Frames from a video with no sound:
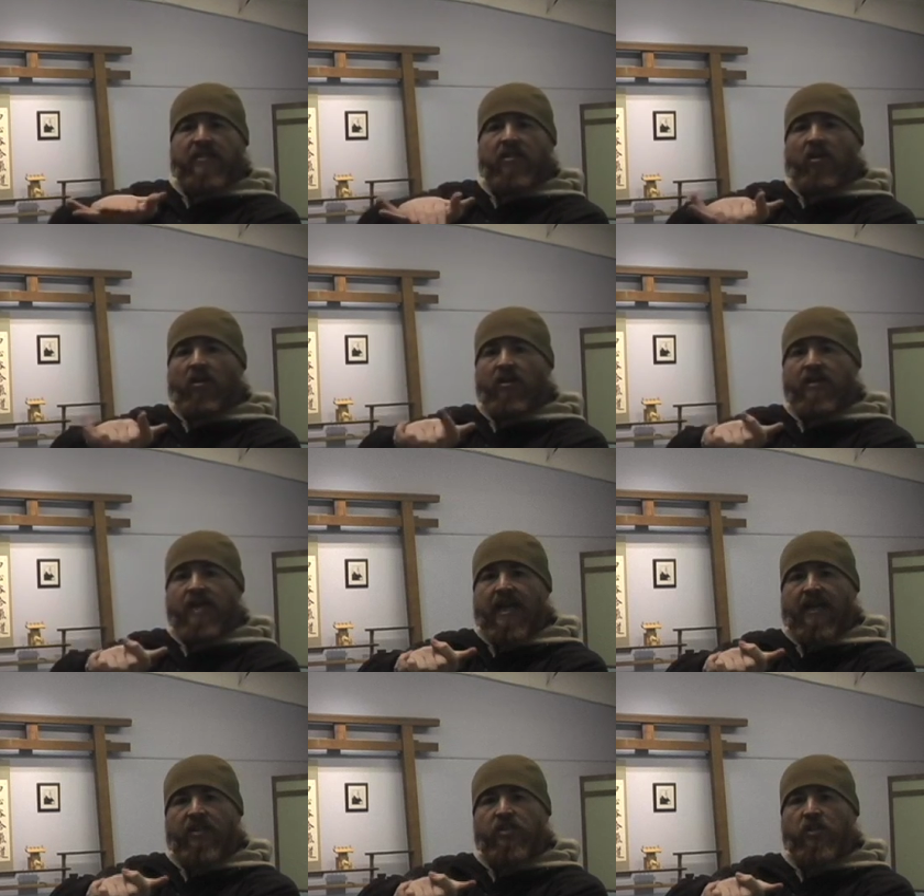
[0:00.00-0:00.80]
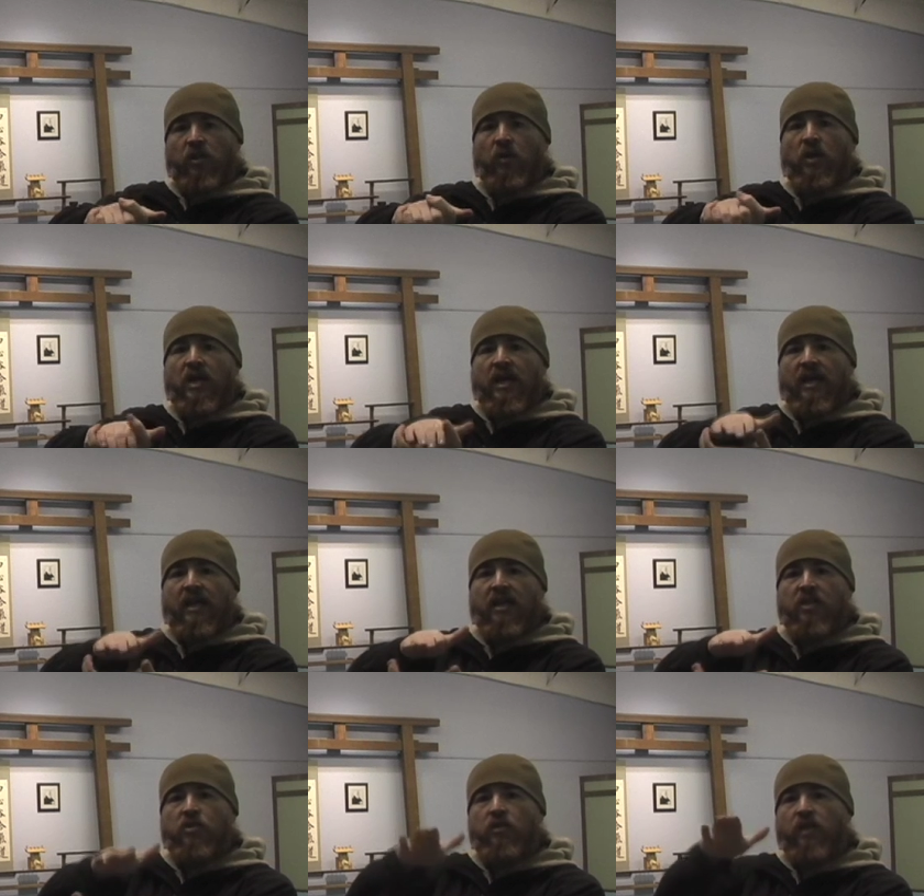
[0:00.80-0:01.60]
contact, so
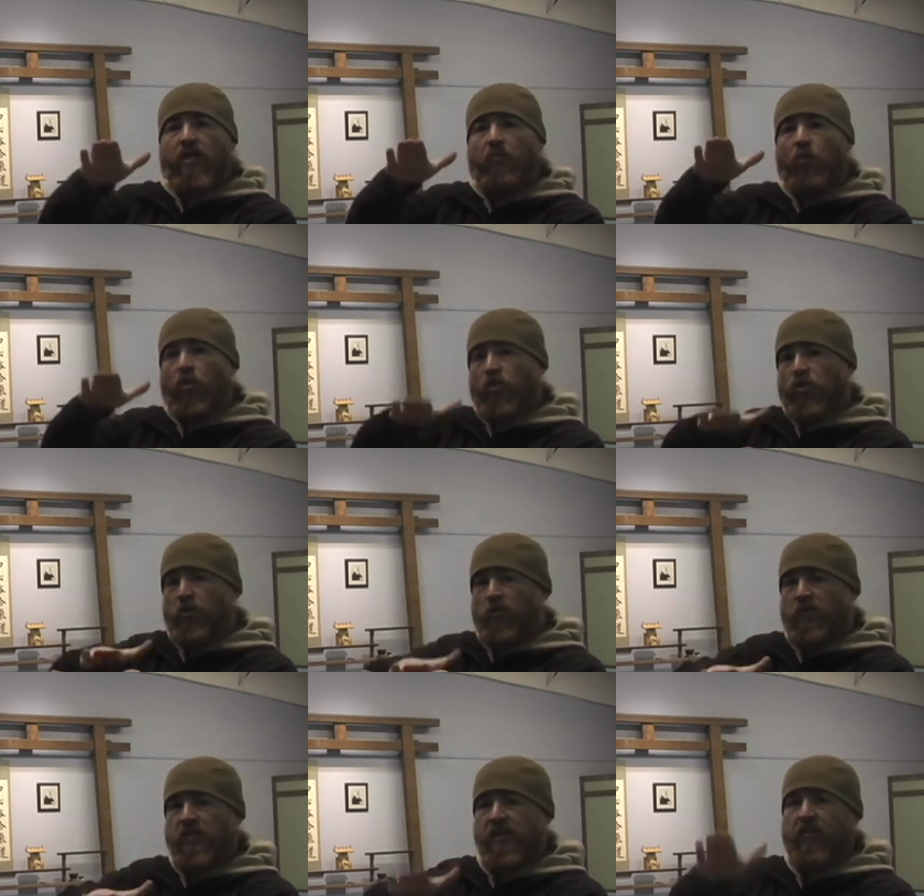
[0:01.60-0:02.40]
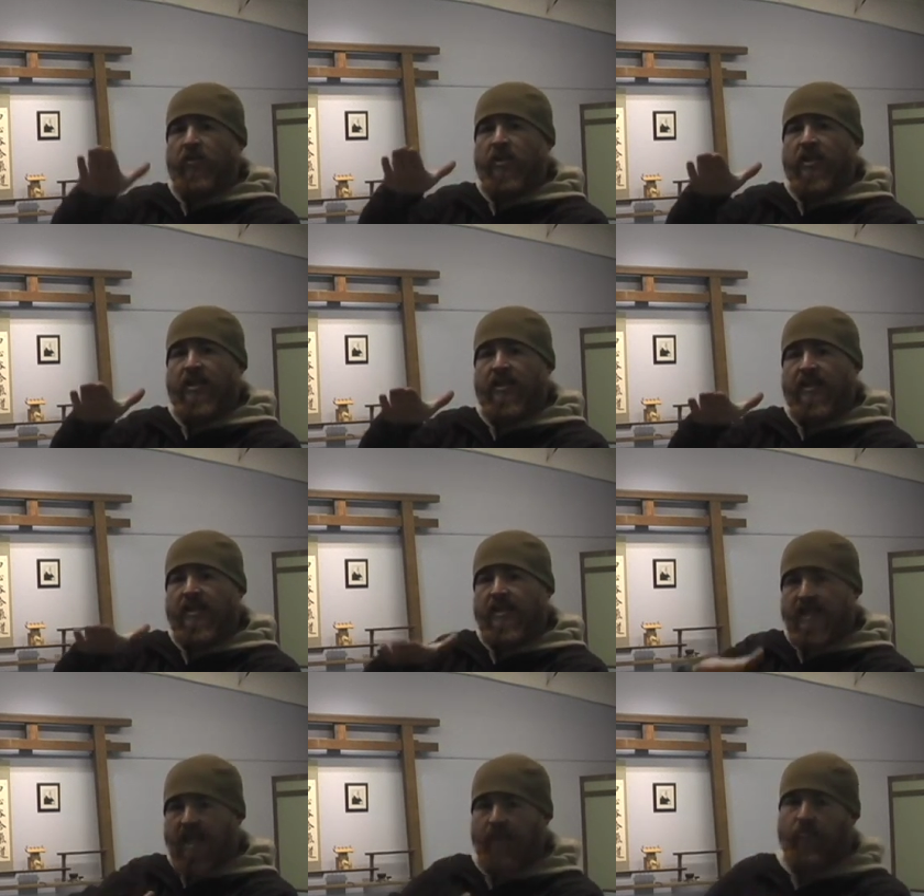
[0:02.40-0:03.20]
you get more surface area in that